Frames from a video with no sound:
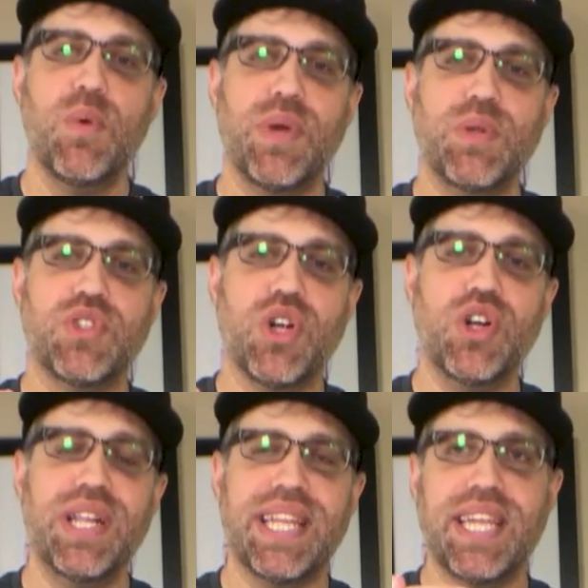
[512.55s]
that when you
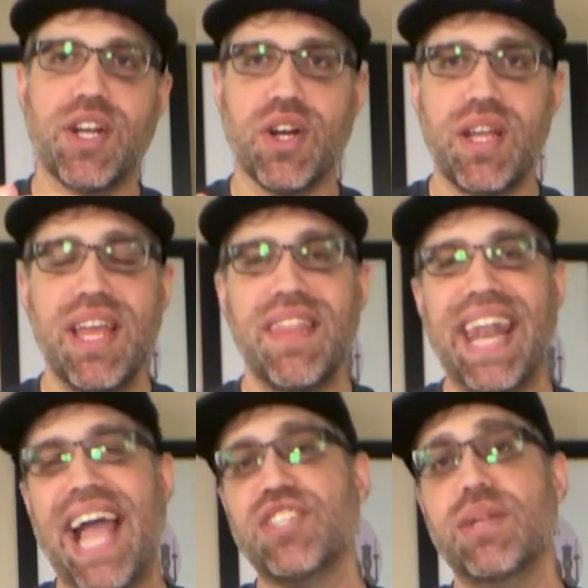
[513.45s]
turn it here,
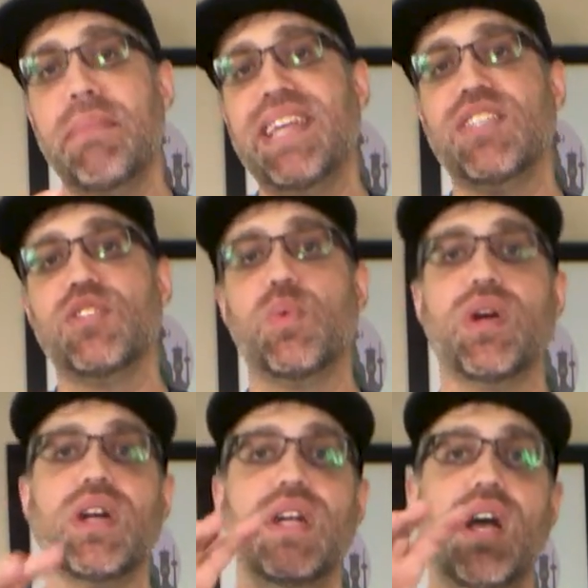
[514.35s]
that actually makes
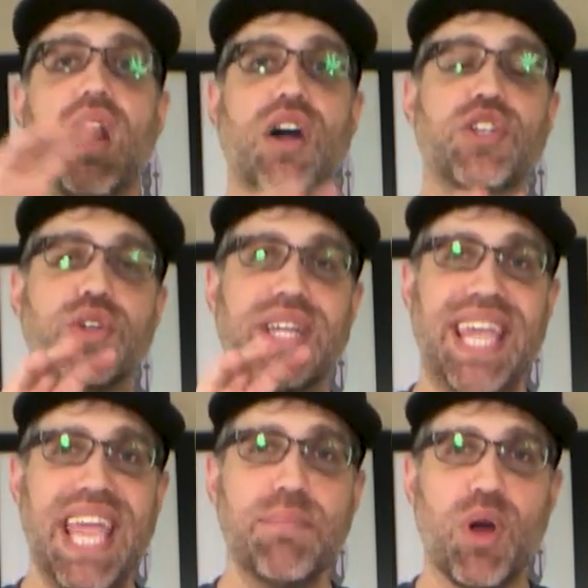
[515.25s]
it to where on
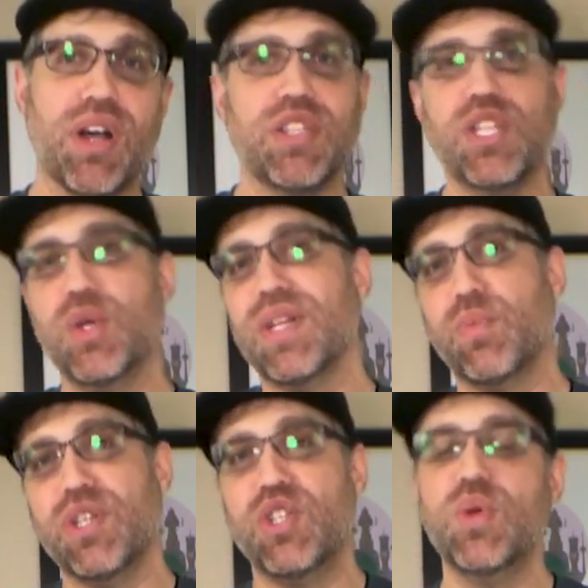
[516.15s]
your camera,
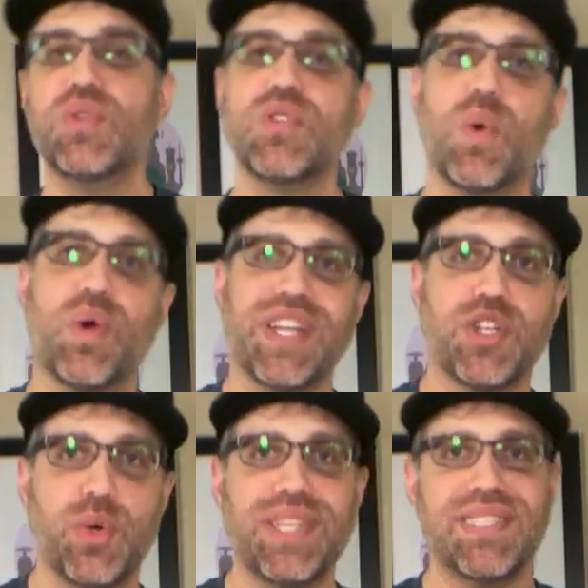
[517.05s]
you can reduce
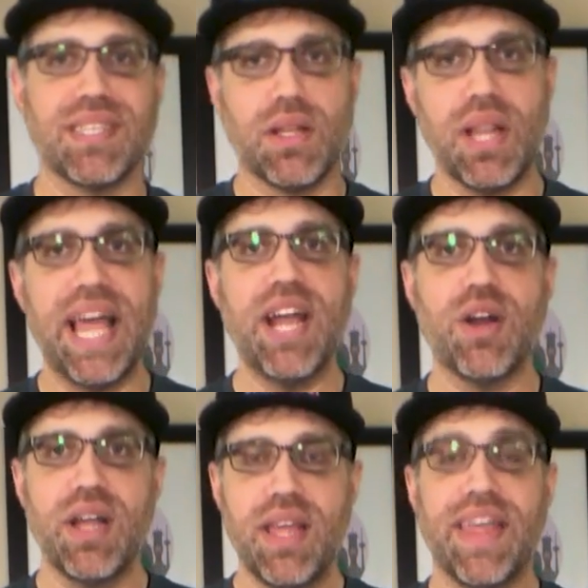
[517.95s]
or increase the
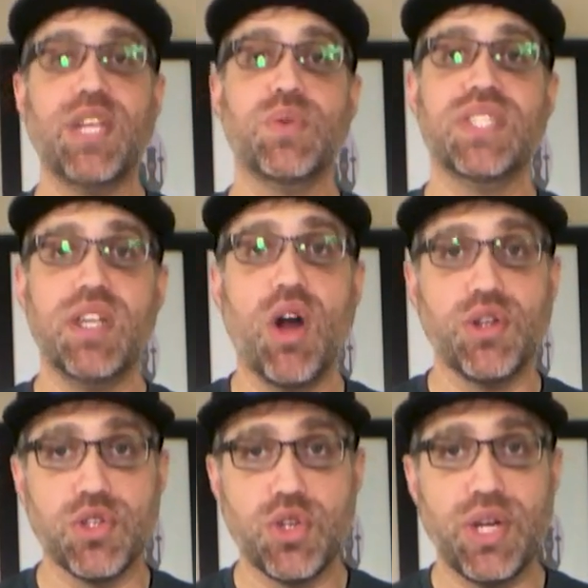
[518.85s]
glare that you
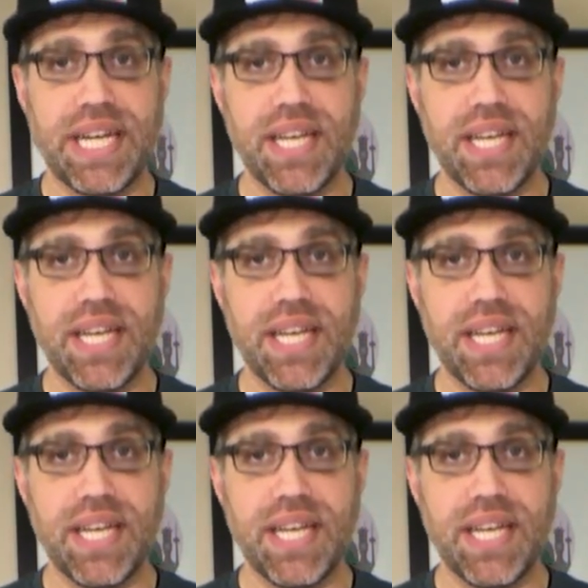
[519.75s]
see on your